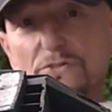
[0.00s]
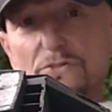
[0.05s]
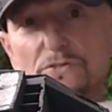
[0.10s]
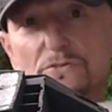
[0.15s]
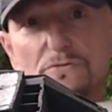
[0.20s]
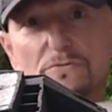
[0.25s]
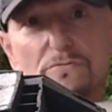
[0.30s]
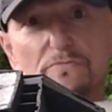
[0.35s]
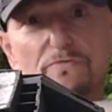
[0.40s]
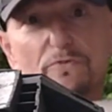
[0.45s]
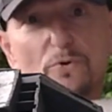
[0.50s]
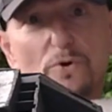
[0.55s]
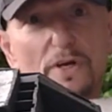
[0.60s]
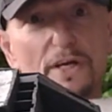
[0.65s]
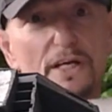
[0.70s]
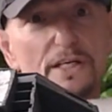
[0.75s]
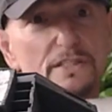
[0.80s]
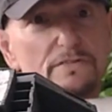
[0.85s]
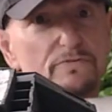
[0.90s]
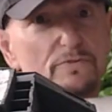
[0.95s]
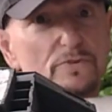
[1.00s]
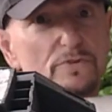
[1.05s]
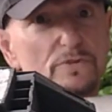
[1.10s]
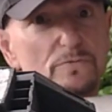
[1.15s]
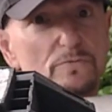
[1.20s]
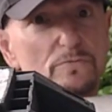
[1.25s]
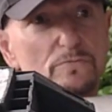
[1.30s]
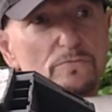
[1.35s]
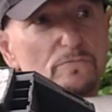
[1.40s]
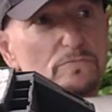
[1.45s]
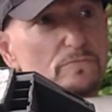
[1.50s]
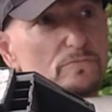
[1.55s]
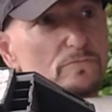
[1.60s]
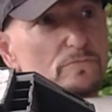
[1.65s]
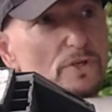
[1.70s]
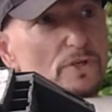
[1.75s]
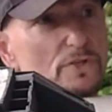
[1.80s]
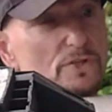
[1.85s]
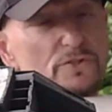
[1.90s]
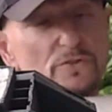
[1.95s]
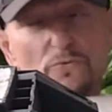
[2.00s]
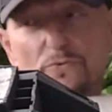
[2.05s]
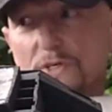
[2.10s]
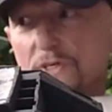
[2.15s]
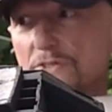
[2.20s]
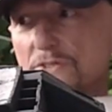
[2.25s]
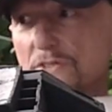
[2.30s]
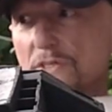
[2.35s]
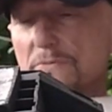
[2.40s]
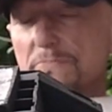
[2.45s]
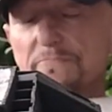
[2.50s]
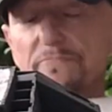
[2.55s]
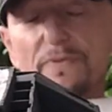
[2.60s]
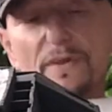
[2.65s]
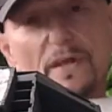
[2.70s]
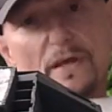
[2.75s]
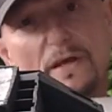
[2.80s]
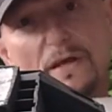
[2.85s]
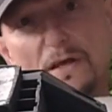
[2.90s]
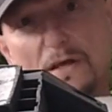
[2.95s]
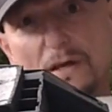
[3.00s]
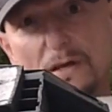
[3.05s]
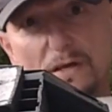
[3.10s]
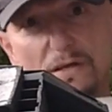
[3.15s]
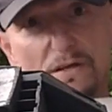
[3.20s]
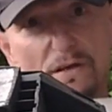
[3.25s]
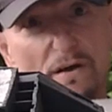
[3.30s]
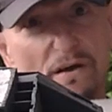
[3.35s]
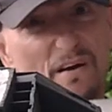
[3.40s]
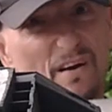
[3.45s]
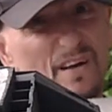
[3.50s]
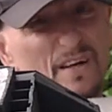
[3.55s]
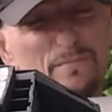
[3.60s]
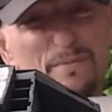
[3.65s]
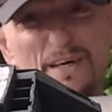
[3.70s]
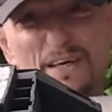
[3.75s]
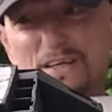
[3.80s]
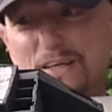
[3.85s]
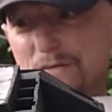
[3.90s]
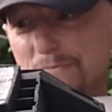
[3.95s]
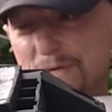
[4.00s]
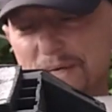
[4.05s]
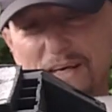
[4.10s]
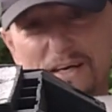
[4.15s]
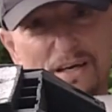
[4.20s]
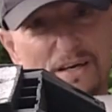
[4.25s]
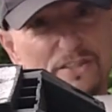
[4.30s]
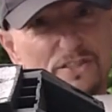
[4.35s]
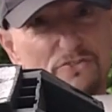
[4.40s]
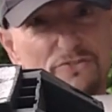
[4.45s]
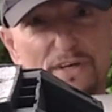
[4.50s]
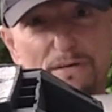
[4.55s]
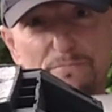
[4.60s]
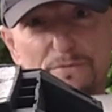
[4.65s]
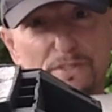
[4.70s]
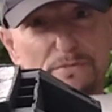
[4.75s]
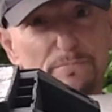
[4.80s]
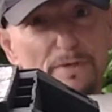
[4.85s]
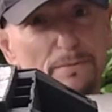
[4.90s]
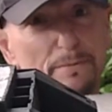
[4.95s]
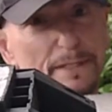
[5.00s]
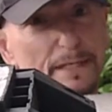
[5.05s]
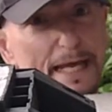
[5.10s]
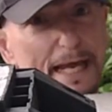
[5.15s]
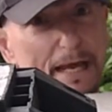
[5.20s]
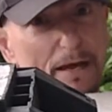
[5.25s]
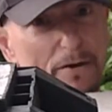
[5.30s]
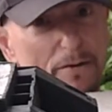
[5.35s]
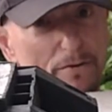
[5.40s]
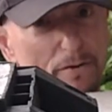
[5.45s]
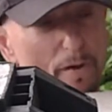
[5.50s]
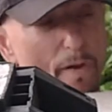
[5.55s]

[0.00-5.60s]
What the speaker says: there's forecast for some gusts of wind or something, I'll come out here, man, and I'll strap this baby down.